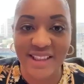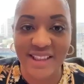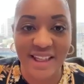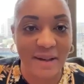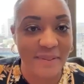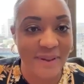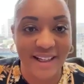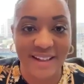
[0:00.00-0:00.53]

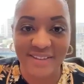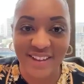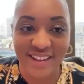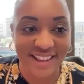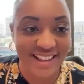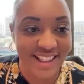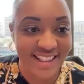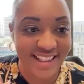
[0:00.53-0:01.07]
I mean, I feel
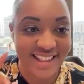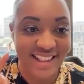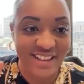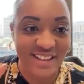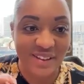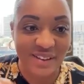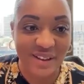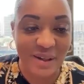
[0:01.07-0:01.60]
like that's
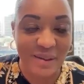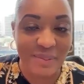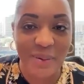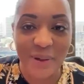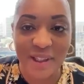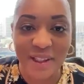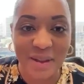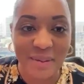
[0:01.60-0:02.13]
such a
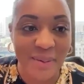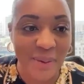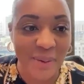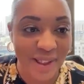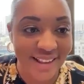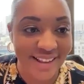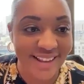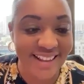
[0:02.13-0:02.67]
poignant
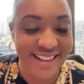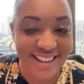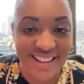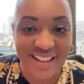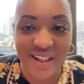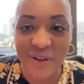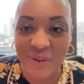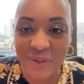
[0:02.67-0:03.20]
point.
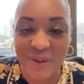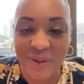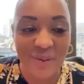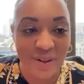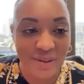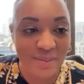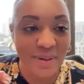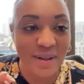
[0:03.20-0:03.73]
You know,
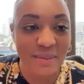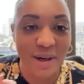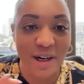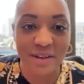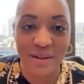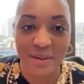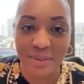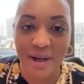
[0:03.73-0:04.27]
we've been
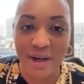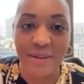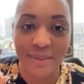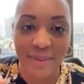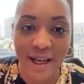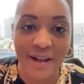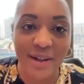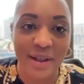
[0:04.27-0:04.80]
part of the
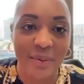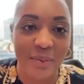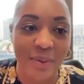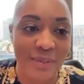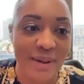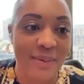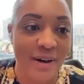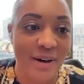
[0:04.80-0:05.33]
problem. How can
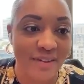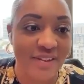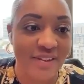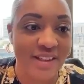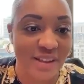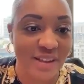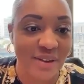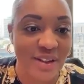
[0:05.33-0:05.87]
we be part of
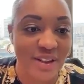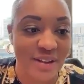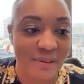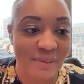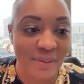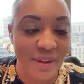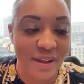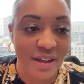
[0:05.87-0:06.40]
the solution?
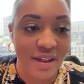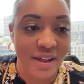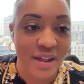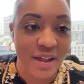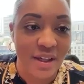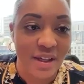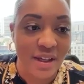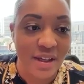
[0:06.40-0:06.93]

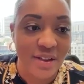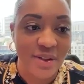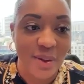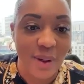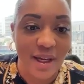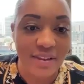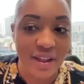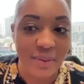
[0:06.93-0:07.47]

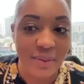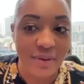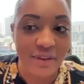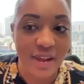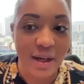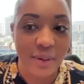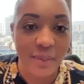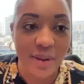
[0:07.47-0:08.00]
So I think
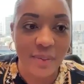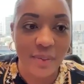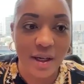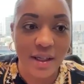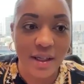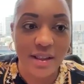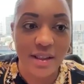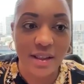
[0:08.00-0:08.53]
with that, we
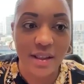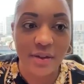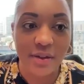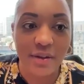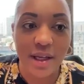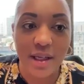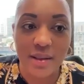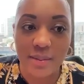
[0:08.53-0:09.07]
want to
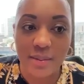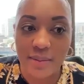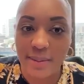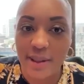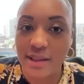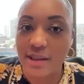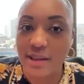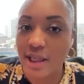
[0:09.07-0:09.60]
create some
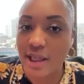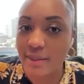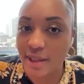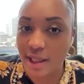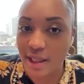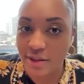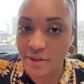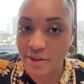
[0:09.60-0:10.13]
space and time
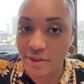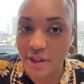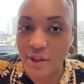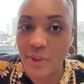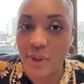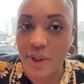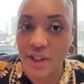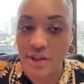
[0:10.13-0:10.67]
to answer
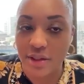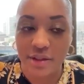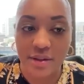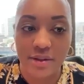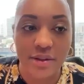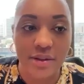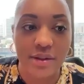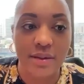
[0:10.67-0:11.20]
any
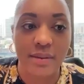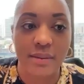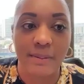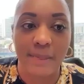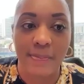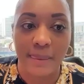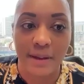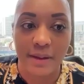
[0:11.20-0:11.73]
questions.
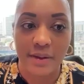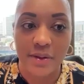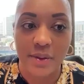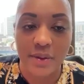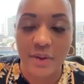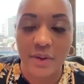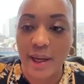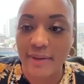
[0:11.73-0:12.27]

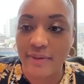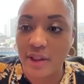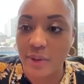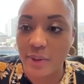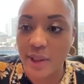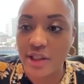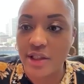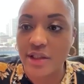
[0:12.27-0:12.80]
So if you have any
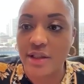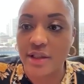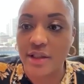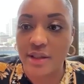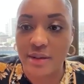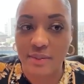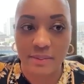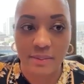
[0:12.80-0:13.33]

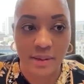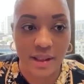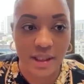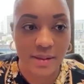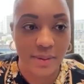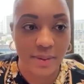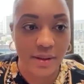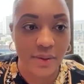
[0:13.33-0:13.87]
questions,
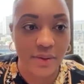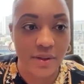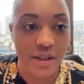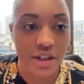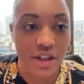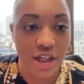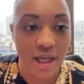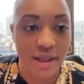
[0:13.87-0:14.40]
please put those
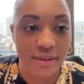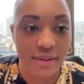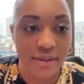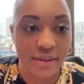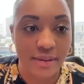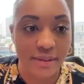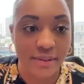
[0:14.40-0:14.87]
in the chat.